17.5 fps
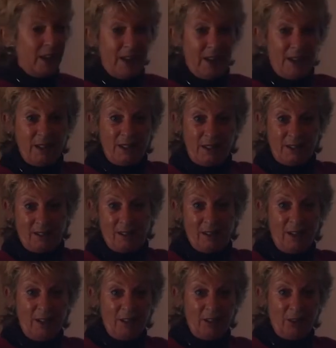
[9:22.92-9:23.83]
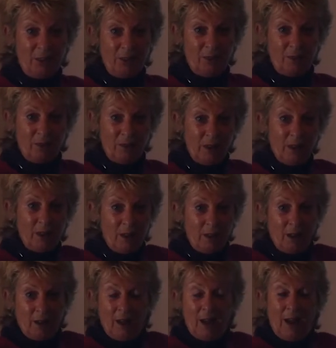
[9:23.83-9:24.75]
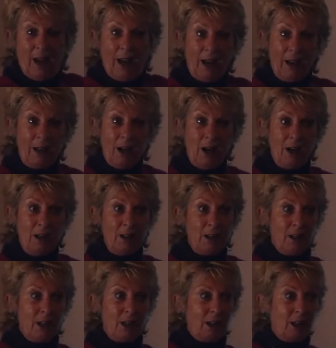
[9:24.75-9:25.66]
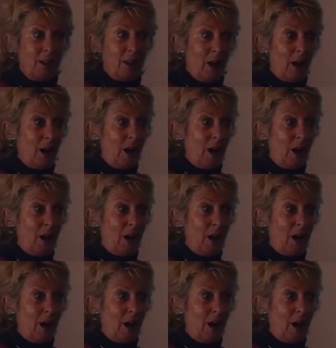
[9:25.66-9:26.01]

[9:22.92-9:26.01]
is, can't you? And I think that